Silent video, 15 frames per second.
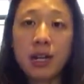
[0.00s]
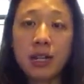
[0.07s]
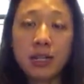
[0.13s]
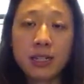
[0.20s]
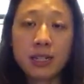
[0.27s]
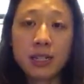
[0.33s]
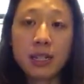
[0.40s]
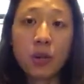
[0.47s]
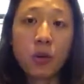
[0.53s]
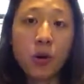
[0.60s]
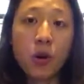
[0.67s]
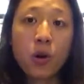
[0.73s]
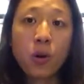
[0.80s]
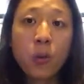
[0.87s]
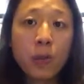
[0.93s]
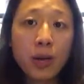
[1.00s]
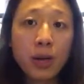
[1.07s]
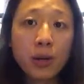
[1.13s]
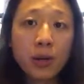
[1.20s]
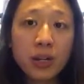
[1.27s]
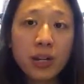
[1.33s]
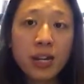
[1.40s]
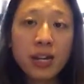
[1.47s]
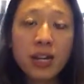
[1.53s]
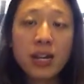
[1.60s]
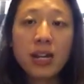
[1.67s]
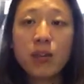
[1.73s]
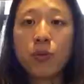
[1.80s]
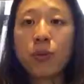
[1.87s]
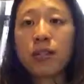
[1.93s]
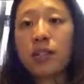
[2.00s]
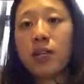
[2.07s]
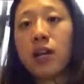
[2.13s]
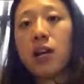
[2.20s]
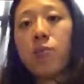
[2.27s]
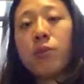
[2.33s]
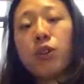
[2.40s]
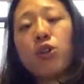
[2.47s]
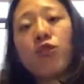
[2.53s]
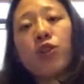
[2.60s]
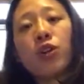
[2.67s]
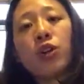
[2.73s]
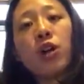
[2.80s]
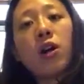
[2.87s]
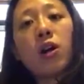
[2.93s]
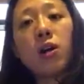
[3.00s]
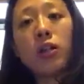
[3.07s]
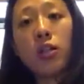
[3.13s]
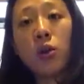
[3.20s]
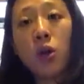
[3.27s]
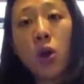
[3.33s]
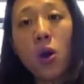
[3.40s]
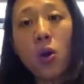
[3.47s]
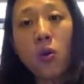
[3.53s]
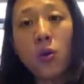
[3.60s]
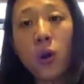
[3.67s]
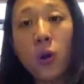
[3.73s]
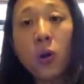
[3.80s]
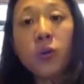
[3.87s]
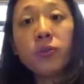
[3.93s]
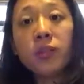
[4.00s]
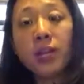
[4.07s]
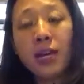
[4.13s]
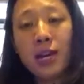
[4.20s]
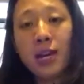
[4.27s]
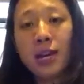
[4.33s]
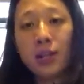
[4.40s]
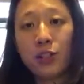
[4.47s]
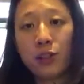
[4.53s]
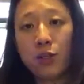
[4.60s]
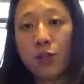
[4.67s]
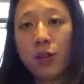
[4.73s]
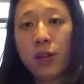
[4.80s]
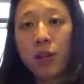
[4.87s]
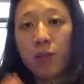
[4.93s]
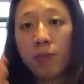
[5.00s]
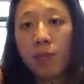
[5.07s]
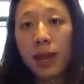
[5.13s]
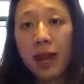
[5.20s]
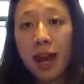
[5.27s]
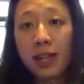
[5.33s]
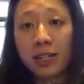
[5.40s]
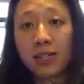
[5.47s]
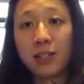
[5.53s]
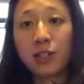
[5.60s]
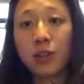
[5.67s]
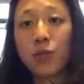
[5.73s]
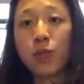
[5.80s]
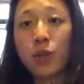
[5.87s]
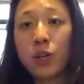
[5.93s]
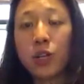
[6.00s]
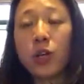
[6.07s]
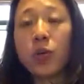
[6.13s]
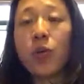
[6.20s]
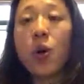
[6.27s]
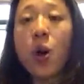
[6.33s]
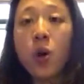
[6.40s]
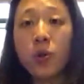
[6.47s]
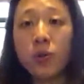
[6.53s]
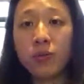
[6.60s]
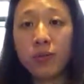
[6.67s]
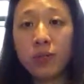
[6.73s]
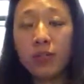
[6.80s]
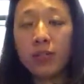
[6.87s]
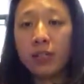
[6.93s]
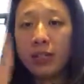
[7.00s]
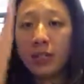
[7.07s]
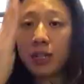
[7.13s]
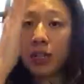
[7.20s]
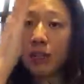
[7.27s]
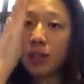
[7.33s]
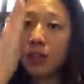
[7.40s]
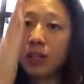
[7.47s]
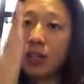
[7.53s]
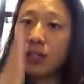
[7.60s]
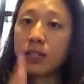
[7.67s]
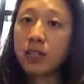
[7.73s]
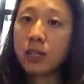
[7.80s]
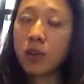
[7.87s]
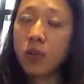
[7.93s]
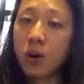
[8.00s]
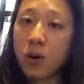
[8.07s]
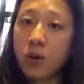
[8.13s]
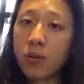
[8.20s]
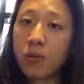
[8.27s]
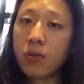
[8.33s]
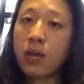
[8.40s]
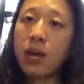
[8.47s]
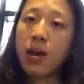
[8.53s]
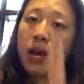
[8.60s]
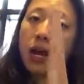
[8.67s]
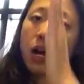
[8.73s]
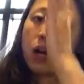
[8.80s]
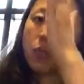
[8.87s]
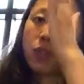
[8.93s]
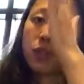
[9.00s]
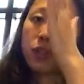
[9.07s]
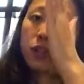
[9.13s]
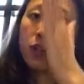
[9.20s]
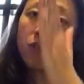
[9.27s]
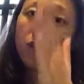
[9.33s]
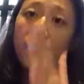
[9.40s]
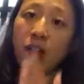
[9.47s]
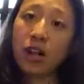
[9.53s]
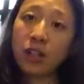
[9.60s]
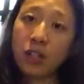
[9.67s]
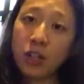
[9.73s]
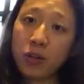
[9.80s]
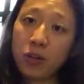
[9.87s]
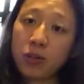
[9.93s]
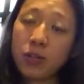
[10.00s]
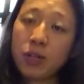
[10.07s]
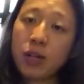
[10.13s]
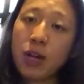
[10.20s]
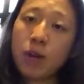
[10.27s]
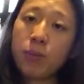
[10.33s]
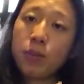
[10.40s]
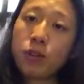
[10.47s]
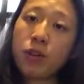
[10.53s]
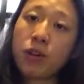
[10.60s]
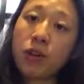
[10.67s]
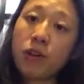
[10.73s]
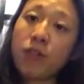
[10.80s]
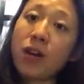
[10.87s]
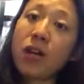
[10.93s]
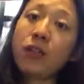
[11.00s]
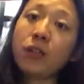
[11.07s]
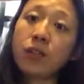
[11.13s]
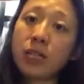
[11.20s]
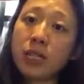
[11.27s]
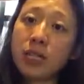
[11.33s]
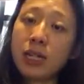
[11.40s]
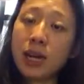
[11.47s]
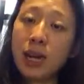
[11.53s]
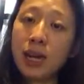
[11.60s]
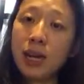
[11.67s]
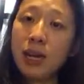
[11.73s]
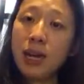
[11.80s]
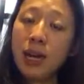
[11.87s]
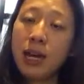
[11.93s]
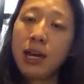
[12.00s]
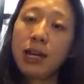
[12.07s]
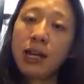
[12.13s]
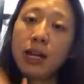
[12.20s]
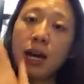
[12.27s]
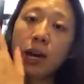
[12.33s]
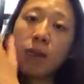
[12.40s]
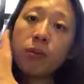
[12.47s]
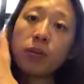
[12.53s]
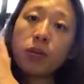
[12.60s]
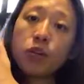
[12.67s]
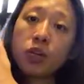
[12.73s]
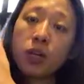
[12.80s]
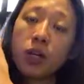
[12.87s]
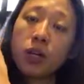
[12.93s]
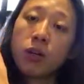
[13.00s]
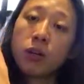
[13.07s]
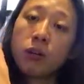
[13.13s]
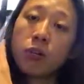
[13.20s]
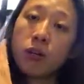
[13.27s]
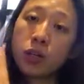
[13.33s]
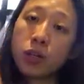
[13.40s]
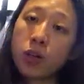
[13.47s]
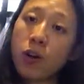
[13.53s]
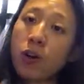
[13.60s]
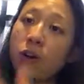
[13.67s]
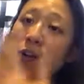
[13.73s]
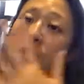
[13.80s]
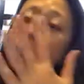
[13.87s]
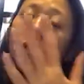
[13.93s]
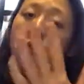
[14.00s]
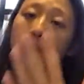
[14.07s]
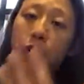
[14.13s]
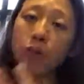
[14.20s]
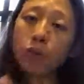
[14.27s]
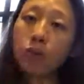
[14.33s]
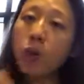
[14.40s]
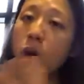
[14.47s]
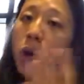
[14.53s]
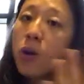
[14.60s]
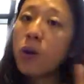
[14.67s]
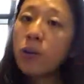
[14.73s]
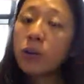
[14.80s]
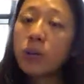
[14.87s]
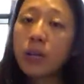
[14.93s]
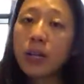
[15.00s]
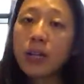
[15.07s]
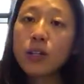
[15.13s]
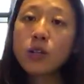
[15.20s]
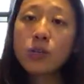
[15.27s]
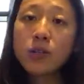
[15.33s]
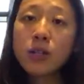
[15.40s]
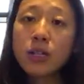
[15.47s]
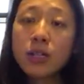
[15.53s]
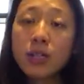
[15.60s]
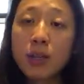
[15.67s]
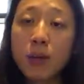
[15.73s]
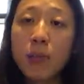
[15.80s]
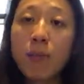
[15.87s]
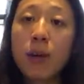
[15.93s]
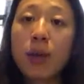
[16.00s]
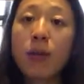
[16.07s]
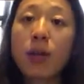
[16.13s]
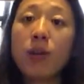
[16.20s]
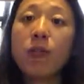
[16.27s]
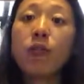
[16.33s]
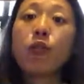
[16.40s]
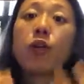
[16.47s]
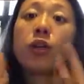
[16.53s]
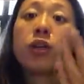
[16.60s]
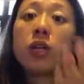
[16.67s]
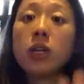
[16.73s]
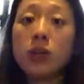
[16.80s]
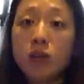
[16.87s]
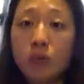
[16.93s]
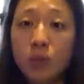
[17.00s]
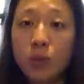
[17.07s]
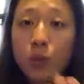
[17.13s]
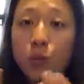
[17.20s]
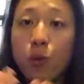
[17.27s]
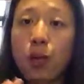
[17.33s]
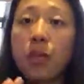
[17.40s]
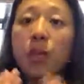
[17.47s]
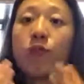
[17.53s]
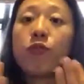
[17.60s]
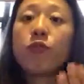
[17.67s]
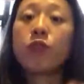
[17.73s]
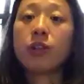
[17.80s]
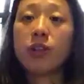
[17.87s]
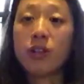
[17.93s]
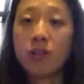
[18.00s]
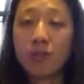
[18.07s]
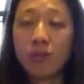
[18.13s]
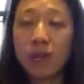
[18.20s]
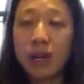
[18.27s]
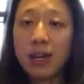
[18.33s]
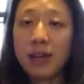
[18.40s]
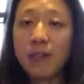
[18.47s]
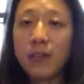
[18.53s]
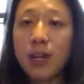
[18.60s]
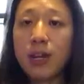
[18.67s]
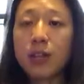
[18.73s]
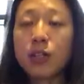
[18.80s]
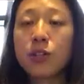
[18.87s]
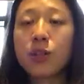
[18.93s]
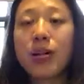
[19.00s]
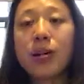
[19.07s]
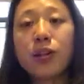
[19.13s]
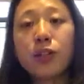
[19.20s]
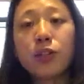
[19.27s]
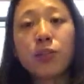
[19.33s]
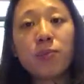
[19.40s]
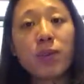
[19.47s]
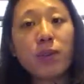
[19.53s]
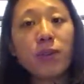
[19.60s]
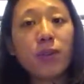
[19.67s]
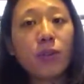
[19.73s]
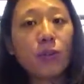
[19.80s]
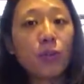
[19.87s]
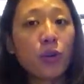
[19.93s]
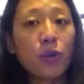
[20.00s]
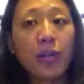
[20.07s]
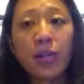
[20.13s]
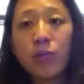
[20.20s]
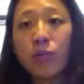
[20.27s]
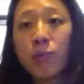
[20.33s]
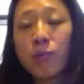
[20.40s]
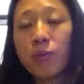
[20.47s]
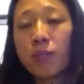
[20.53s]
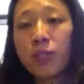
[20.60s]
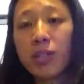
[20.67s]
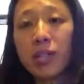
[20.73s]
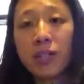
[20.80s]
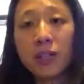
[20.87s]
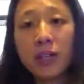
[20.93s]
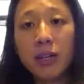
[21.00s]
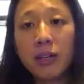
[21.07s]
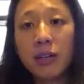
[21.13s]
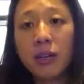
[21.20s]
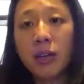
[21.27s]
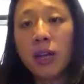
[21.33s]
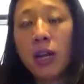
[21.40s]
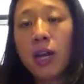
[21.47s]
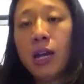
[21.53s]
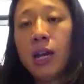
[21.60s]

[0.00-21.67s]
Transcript: is it your home equity, or is it how much of your car you own? So assets are what you own. List down the things that you own, how much they're valued, how much they're valued today, and how much return or growth or interest they're bearing for you. They're working for you, right? So house, maybe they're growing at 3% a year.